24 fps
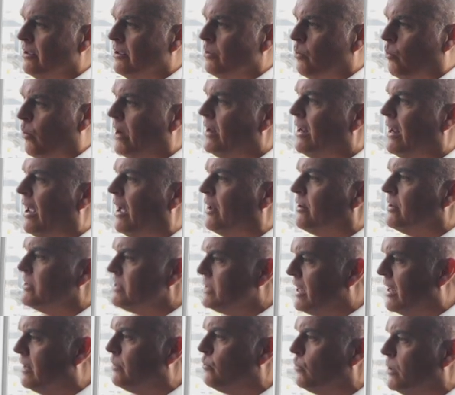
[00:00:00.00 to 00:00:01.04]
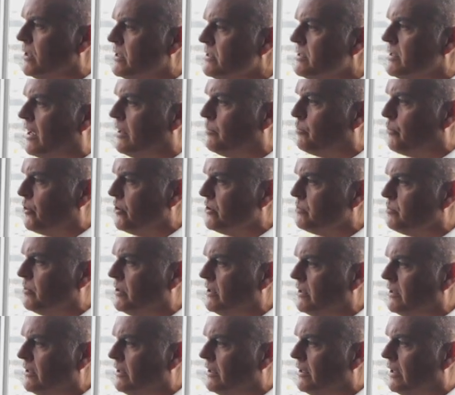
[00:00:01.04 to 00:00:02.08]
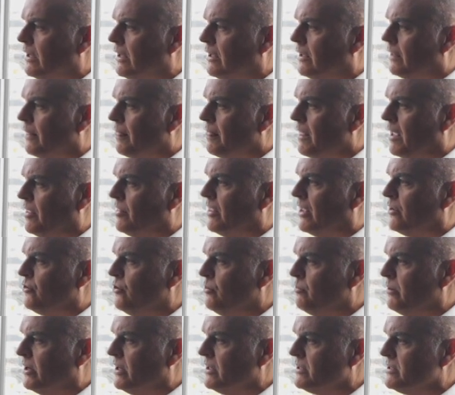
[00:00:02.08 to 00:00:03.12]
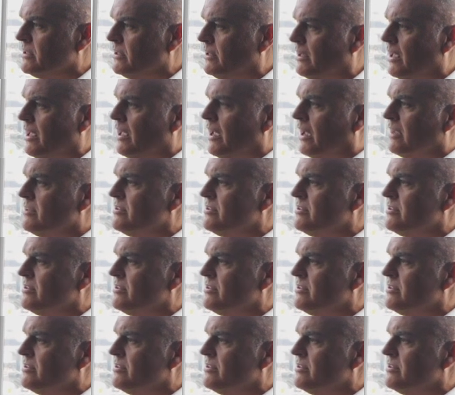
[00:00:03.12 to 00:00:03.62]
1 out of 10 wins at Brisbane in that humidity, a